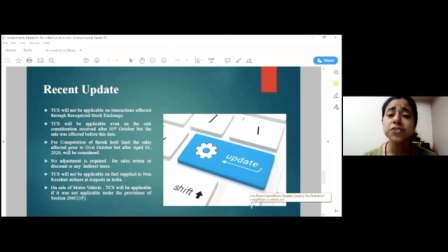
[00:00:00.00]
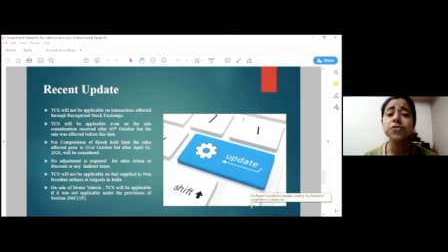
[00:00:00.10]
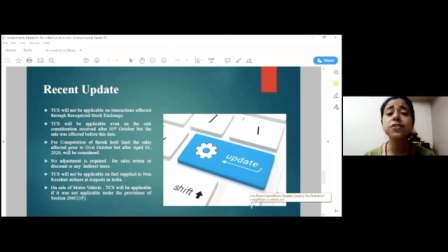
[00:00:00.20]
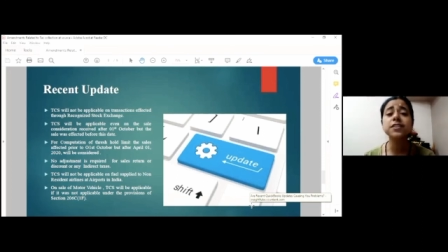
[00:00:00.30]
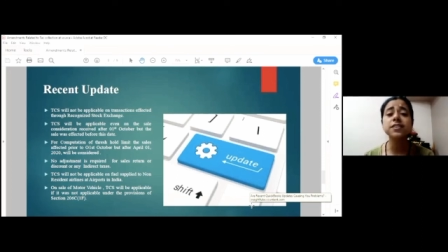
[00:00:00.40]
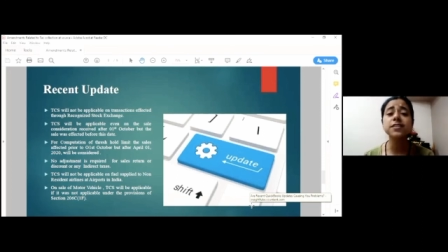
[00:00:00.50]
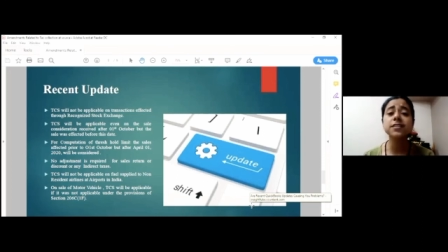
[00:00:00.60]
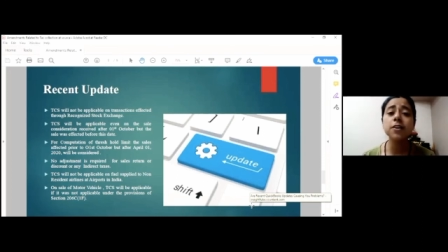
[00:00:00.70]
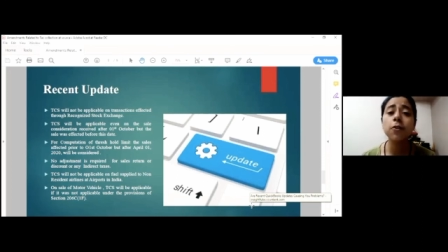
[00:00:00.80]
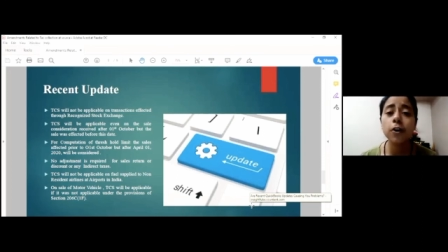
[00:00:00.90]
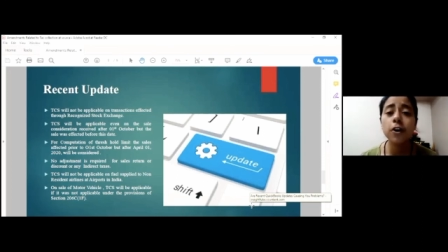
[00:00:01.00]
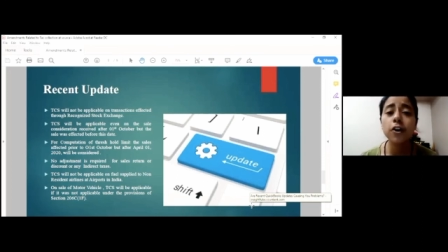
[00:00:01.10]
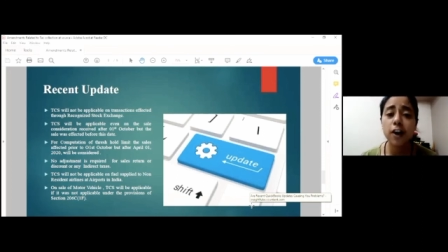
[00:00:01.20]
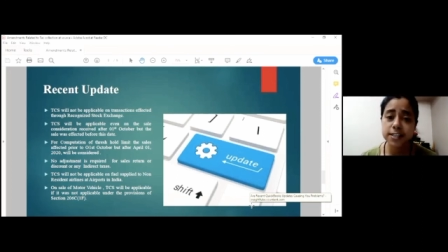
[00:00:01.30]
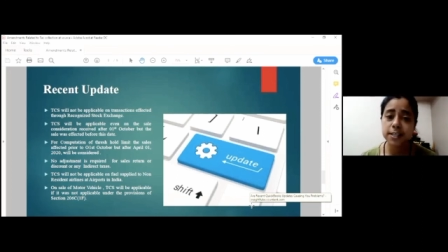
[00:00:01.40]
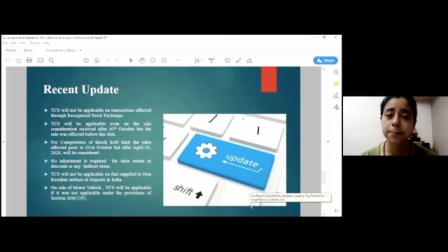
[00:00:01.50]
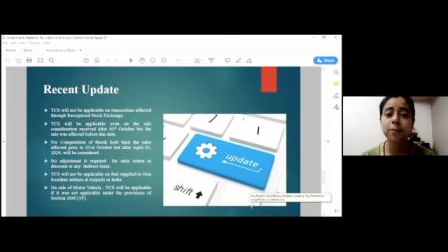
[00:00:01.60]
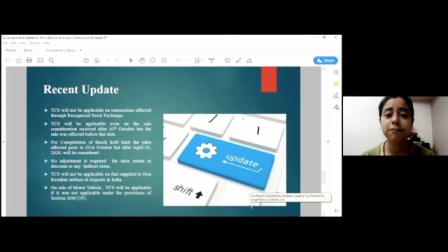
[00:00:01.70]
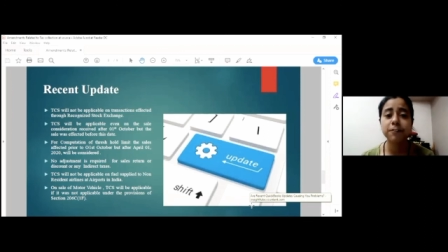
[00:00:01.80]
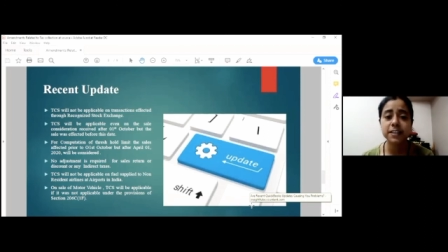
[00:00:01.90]
So this is the whole
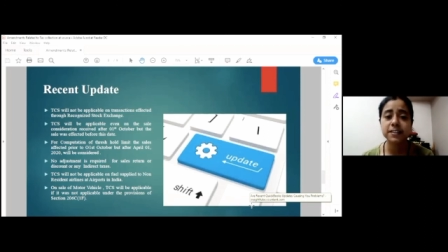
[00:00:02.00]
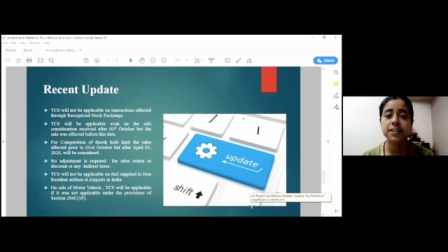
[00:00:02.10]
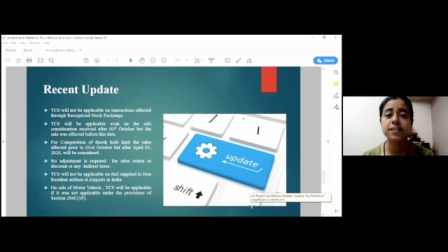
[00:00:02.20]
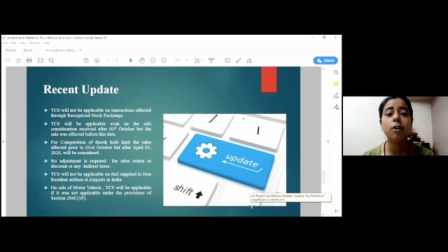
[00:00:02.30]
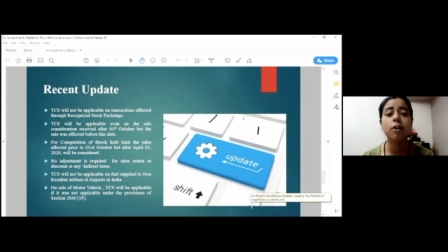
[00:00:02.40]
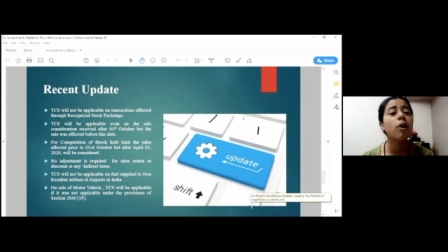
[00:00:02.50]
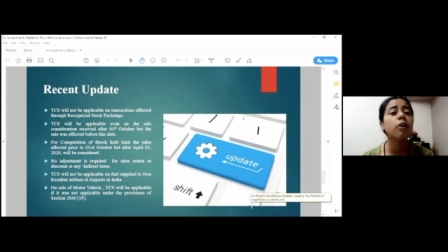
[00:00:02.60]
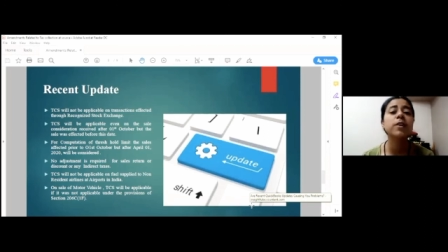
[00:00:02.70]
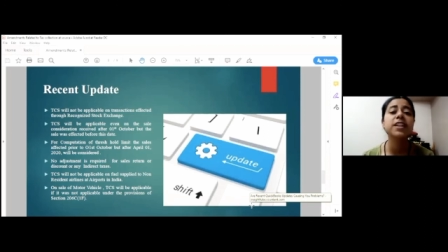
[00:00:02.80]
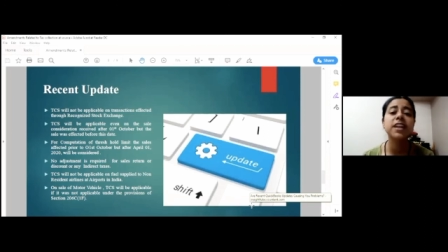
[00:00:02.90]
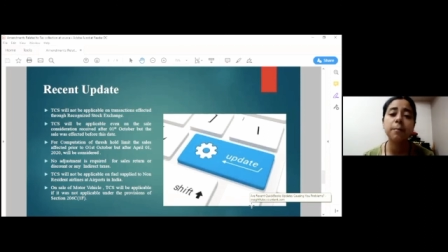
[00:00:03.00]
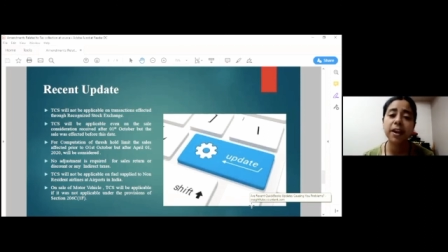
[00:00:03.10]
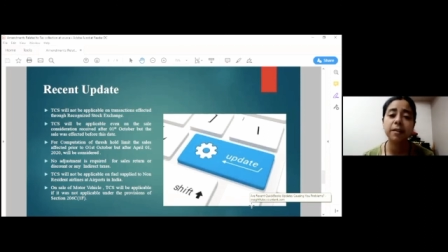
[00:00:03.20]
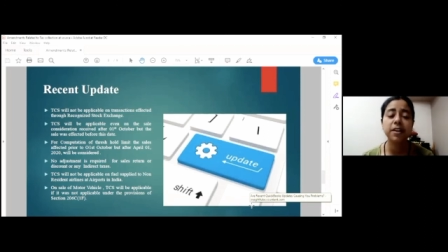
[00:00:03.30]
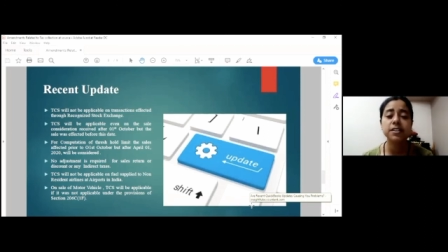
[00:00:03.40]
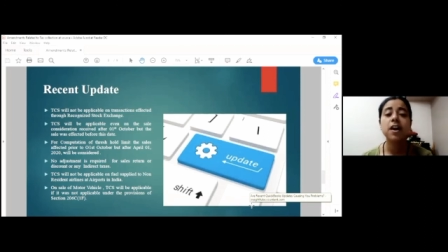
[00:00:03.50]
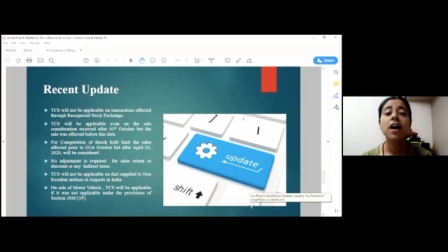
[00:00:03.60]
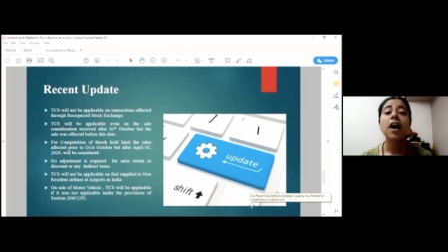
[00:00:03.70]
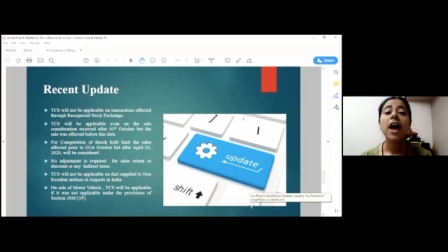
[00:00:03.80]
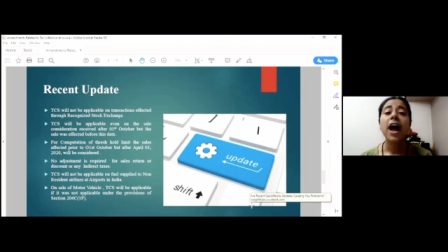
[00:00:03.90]
concept of TCS along with the amendments
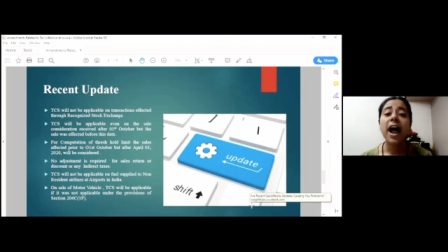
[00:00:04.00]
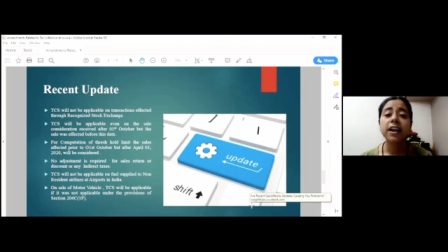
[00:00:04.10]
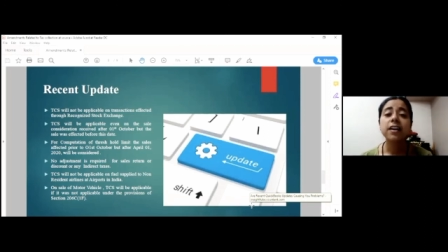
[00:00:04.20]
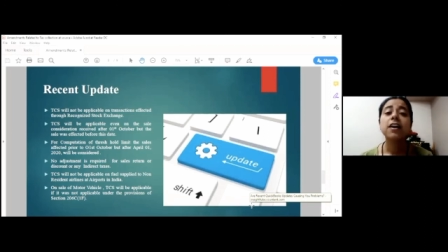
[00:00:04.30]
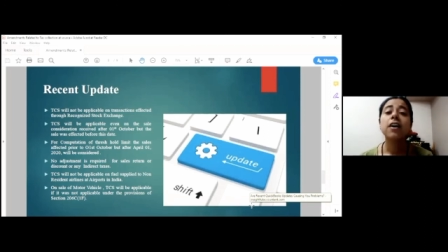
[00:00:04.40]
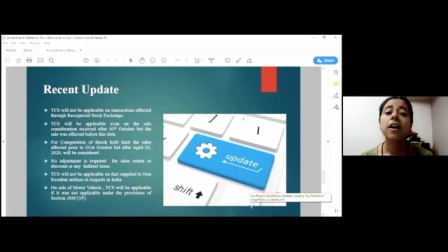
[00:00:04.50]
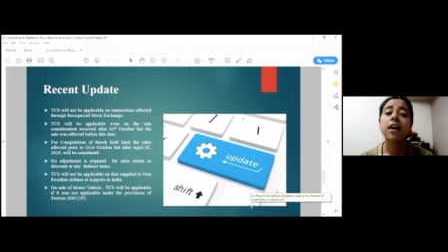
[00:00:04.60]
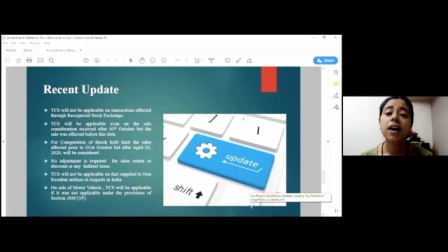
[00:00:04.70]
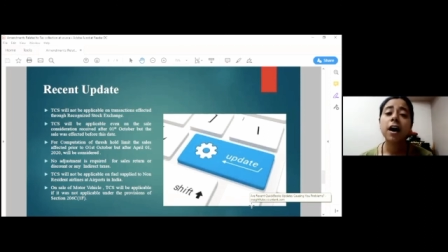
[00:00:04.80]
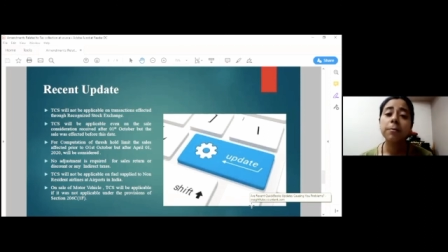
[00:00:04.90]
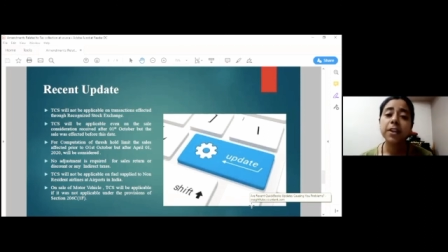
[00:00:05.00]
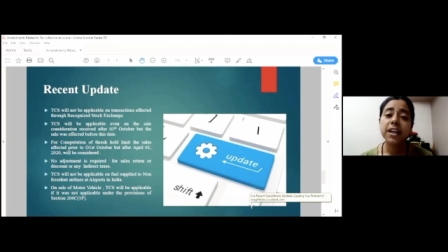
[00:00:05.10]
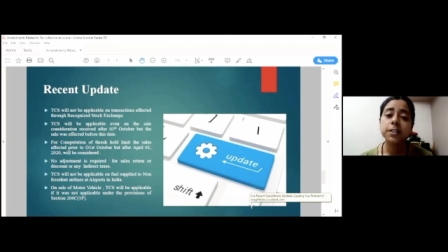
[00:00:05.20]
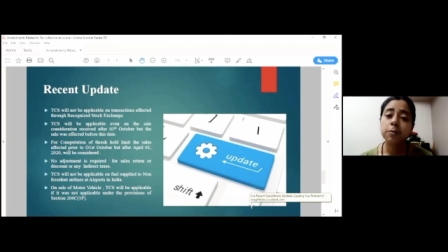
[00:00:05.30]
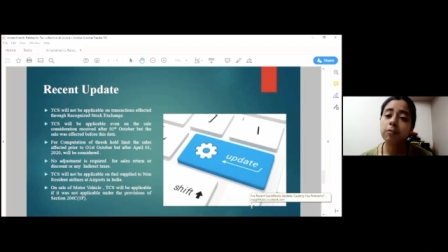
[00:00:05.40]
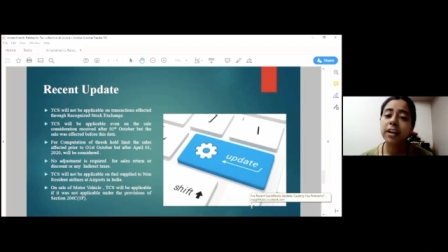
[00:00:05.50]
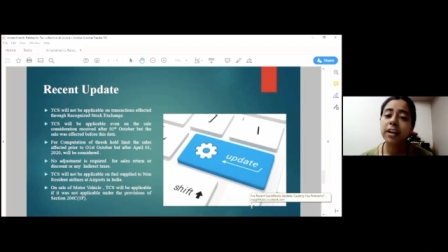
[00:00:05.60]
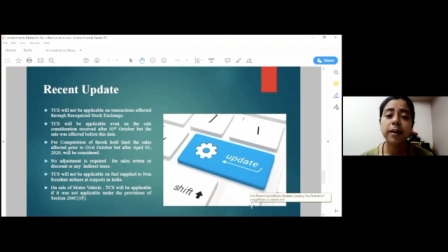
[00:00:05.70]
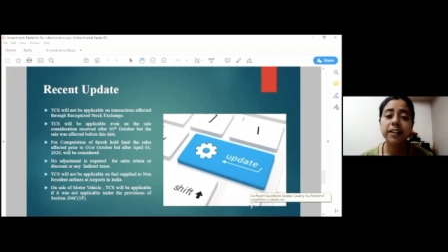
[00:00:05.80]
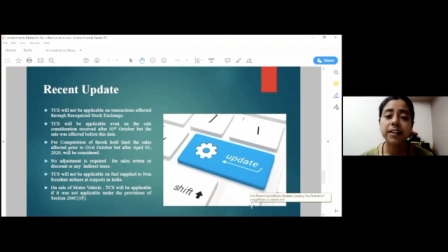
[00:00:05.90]
and uh, updates
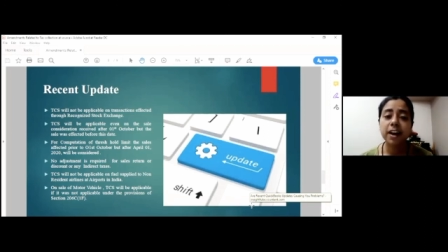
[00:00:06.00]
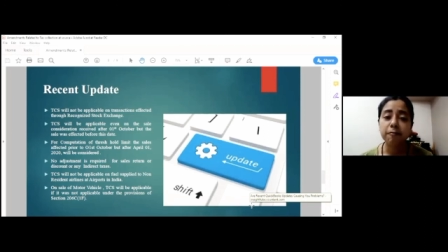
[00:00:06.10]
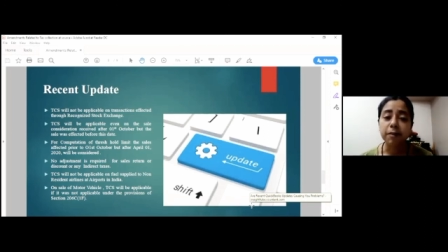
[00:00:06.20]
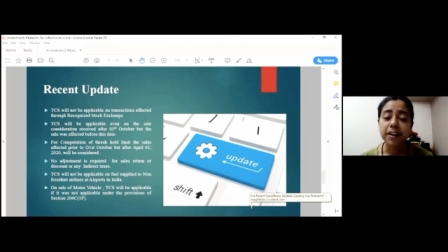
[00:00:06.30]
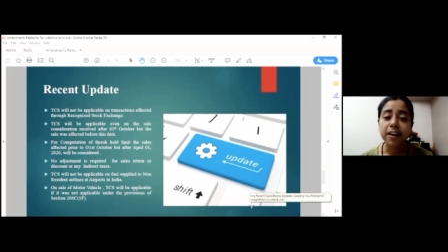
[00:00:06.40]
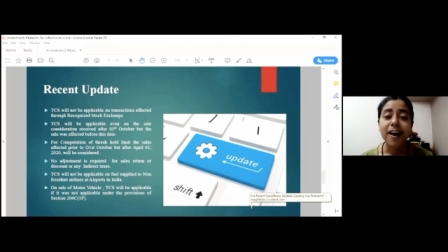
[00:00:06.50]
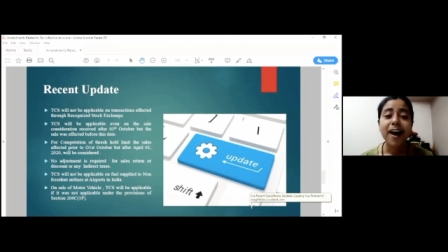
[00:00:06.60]
provided by the government.